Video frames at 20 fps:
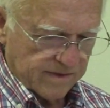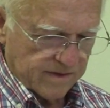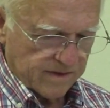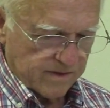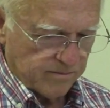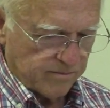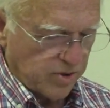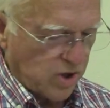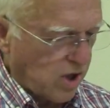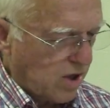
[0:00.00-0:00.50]

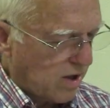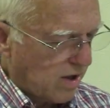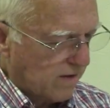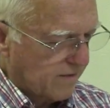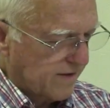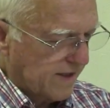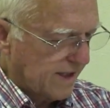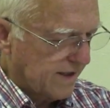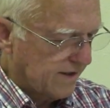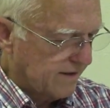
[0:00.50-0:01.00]
Paul
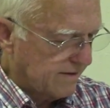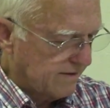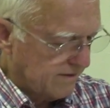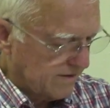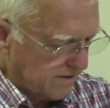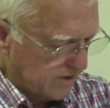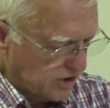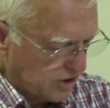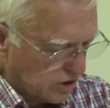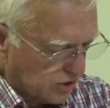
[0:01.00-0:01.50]
then
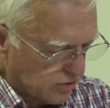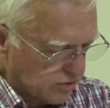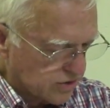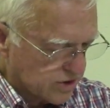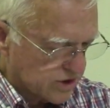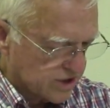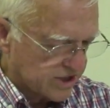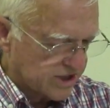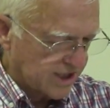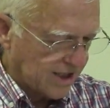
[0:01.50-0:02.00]

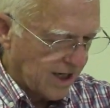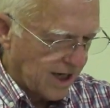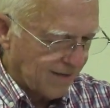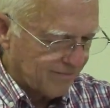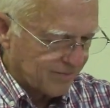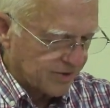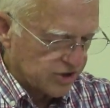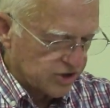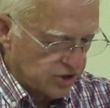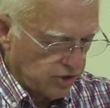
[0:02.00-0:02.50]
uses the
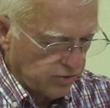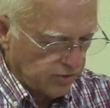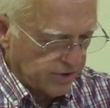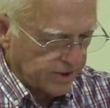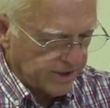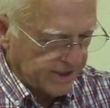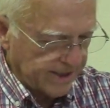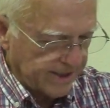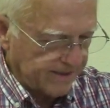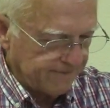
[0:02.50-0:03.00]

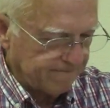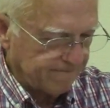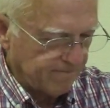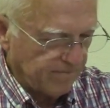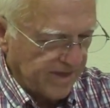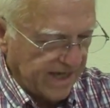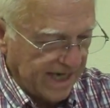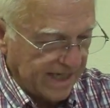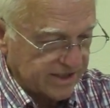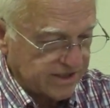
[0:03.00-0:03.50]
opportunity
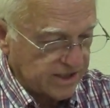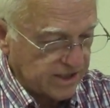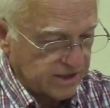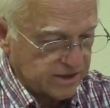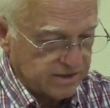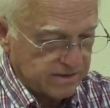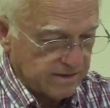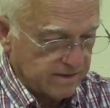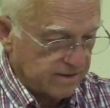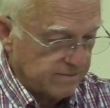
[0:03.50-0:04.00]
as he
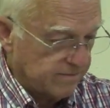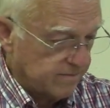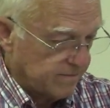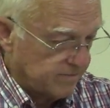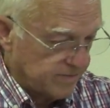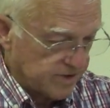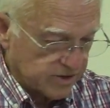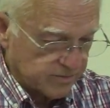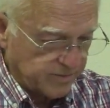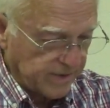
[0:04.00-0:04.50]

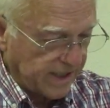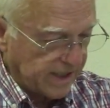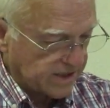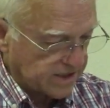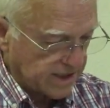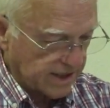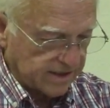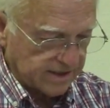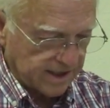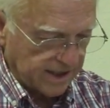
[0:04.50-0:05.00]
speaks.
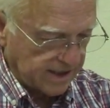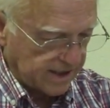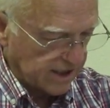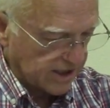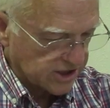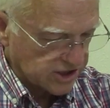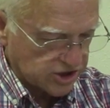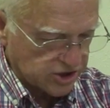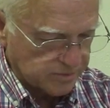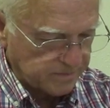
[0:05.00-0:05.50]
He, he
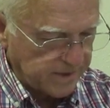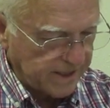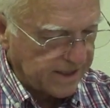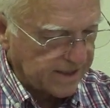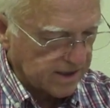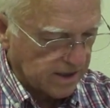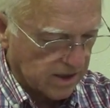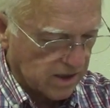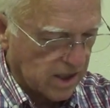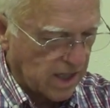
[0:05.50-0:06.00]
does speak
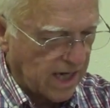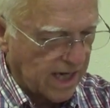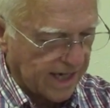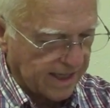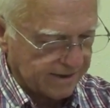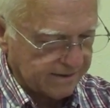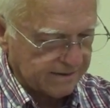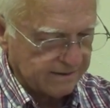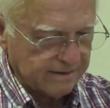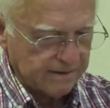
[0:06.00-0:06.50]
a lot,
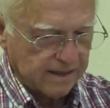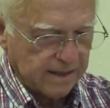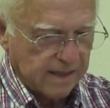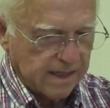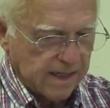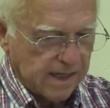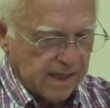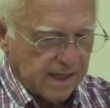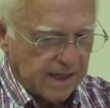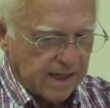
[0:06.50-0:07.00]

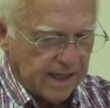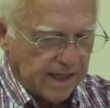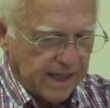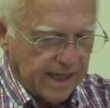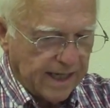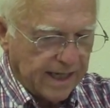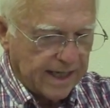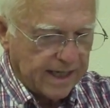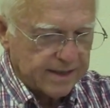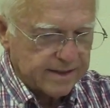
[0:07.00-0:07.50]

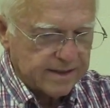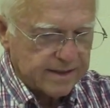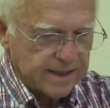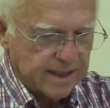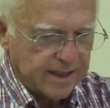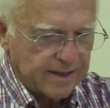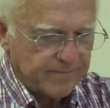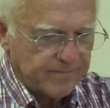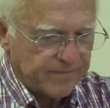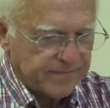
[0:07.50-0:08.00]
and
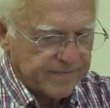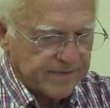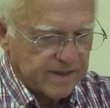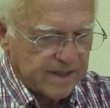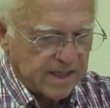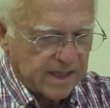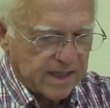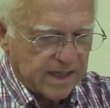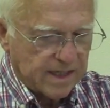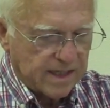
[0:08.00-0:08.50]
um,
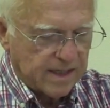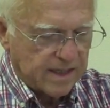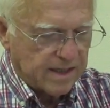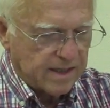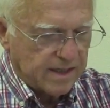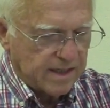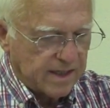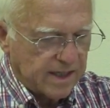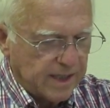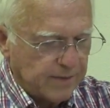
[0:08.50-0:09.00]

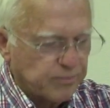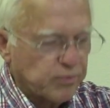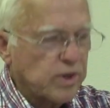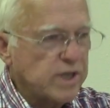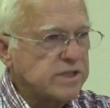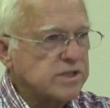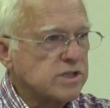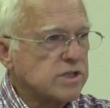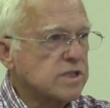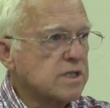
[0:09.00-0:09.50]
he
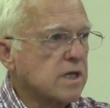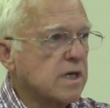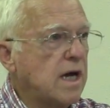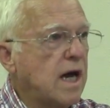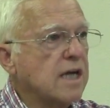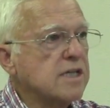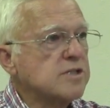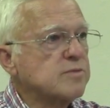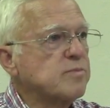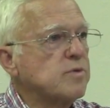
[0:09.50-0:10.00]
preaches the
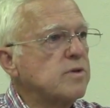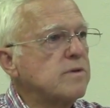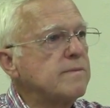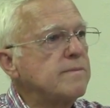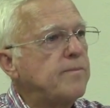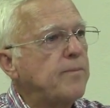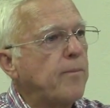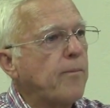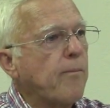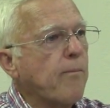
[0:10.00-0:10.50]
gospel.
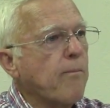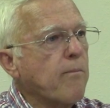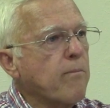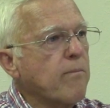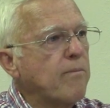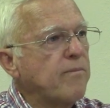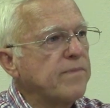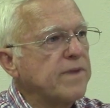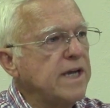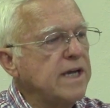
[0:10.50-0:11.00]

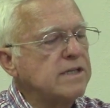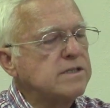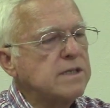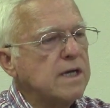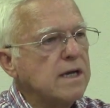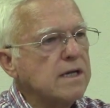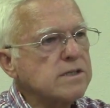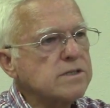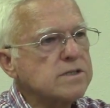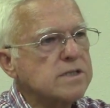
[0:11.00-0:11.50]
He
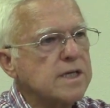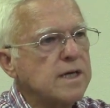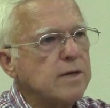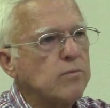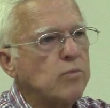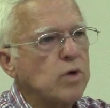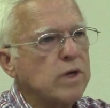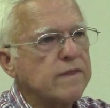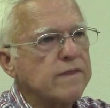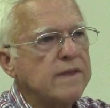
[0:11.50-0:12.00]
tells them
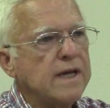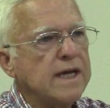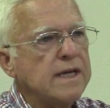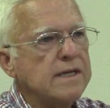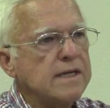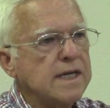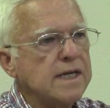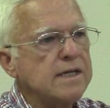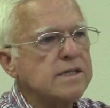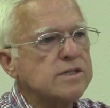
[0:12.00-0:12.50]
what they
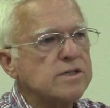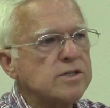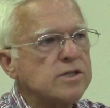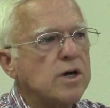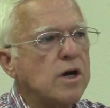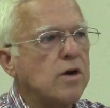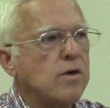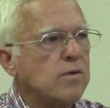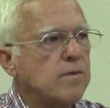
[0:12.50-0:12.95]
need to know.